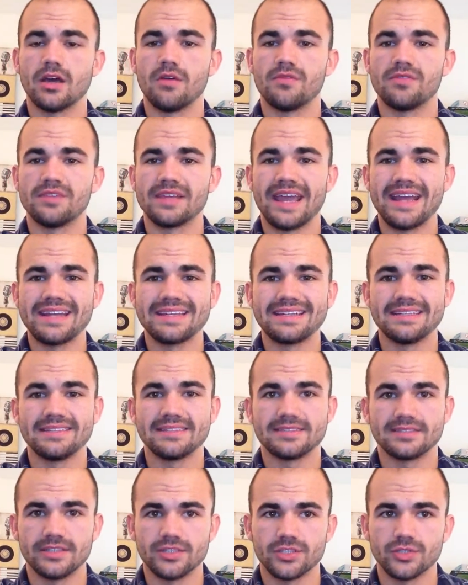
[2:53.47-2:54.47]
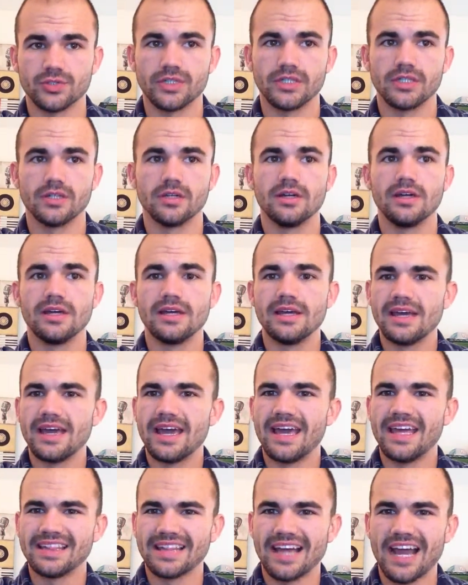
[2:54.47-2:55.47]
of the 18th century
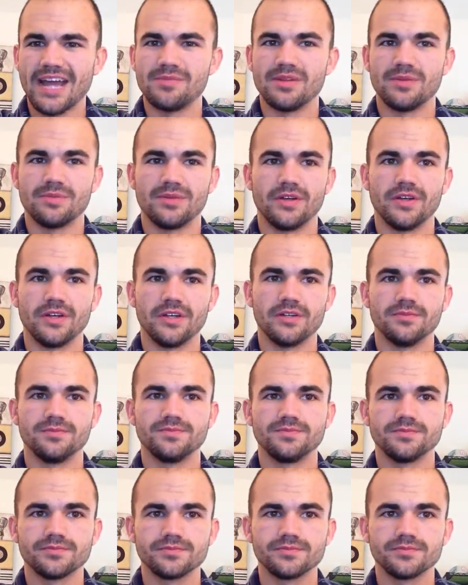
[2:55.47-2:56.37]
Enlightenment period.